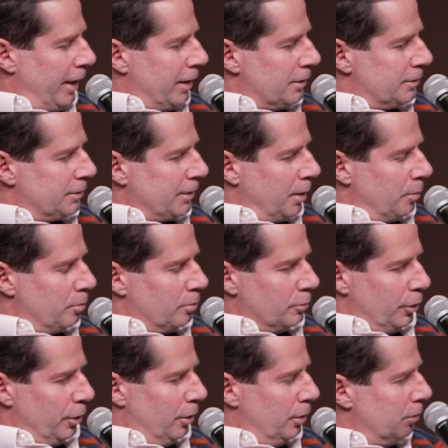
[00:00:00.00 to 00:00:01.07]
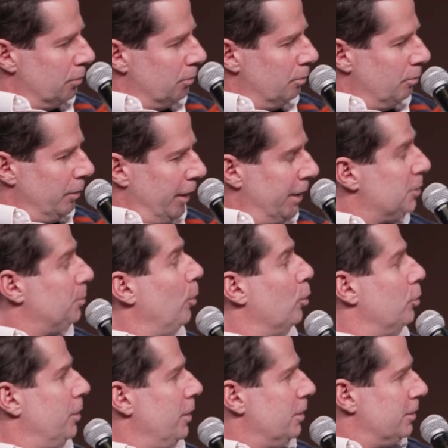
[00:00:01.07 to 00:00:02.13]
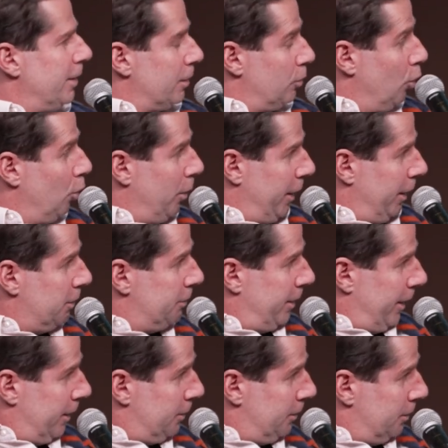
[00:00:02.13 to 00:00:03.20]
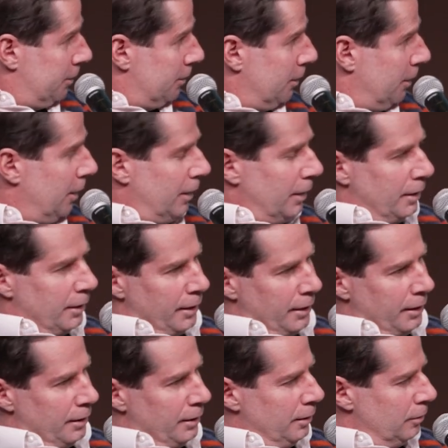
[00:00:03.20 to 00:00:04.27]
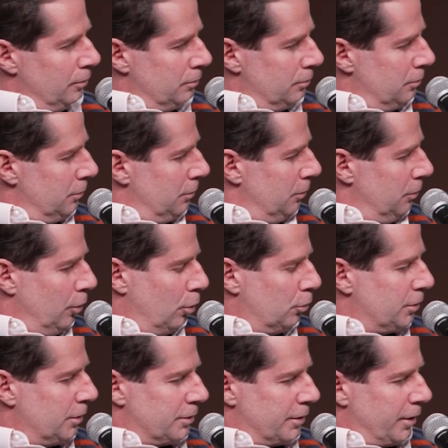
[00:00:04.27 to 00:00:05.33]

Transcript: has some, expertise that no one else has. He knows his